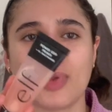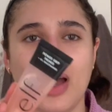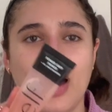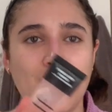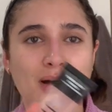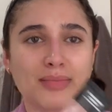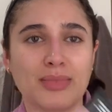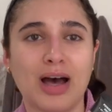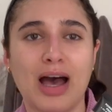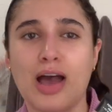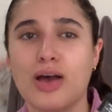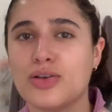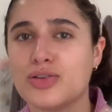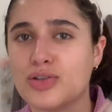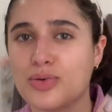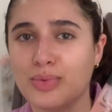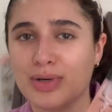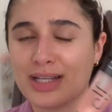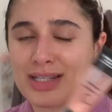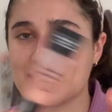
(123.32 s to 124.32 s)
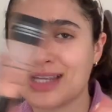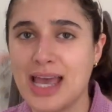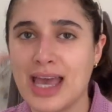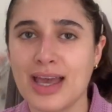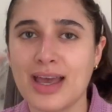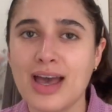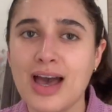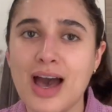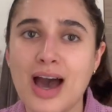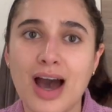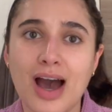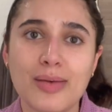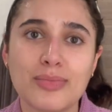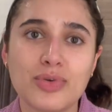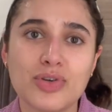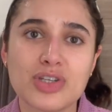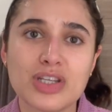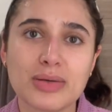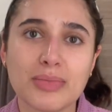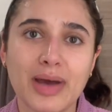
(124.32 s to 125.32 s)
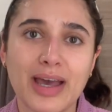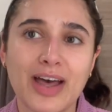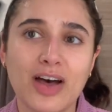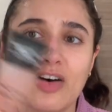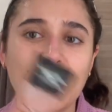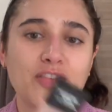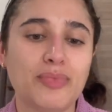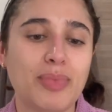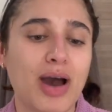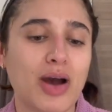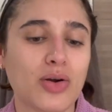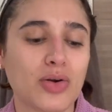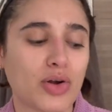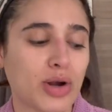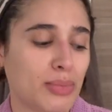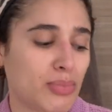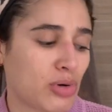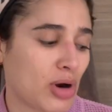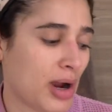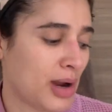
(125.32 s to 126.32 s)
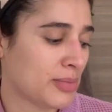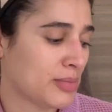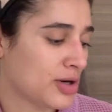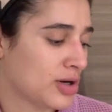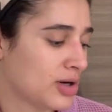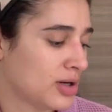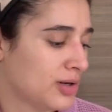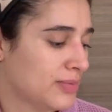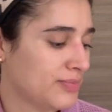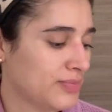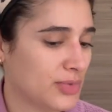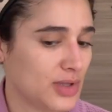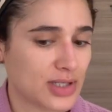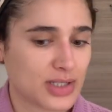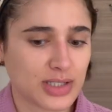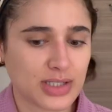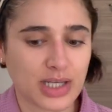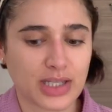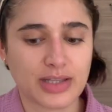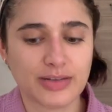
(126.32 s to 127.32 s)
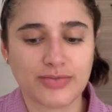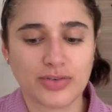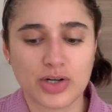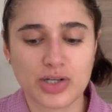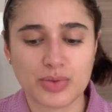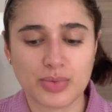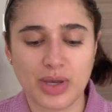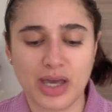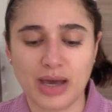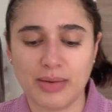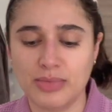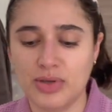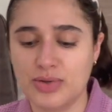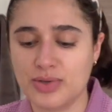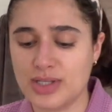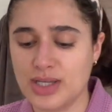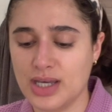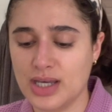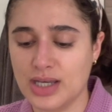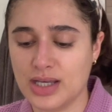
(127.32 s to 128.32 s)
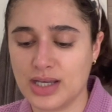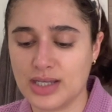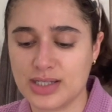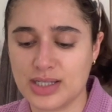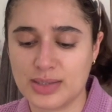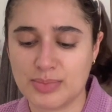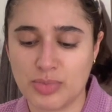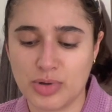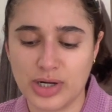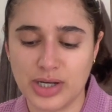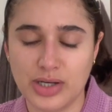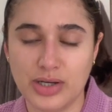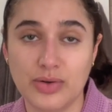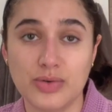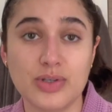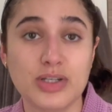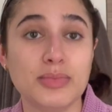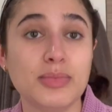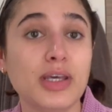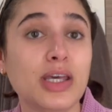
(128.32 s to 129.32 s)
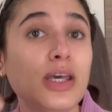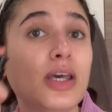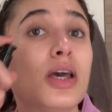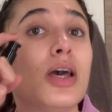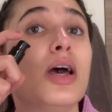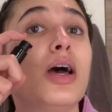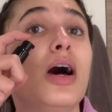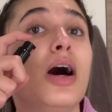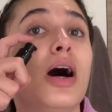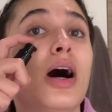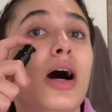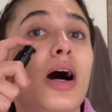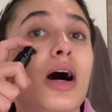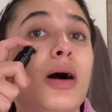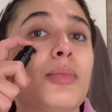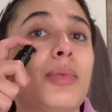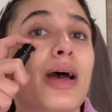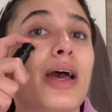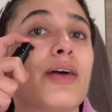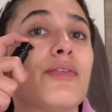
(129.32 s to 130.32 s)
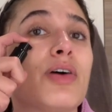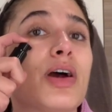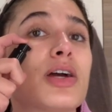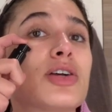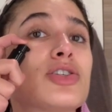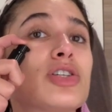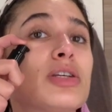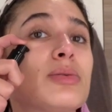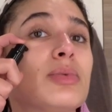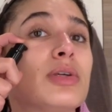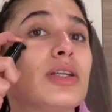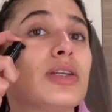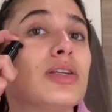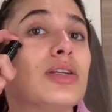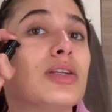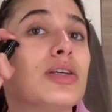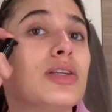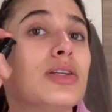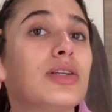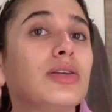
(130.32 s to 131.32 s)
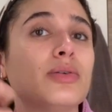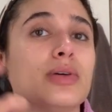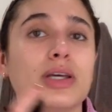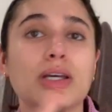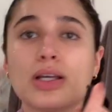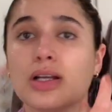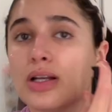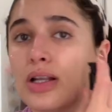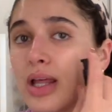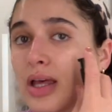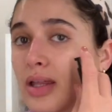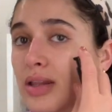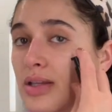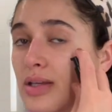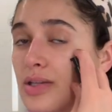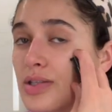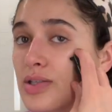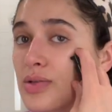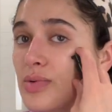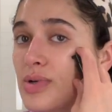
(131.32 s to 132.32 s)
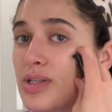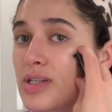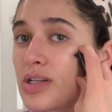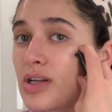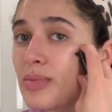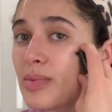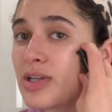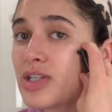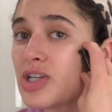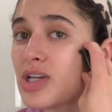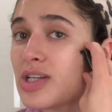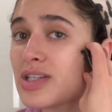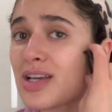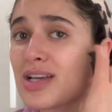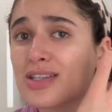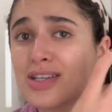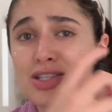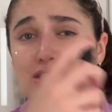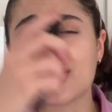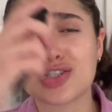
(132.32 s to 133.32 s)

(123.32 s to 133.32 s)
Um, I also wanna say, I'm using my e l f Power Grip Primer. This is like the first week I'm using it because it's pretty new to me. Um, I have actually been doing it like this, squeezing it on my cheeks because it's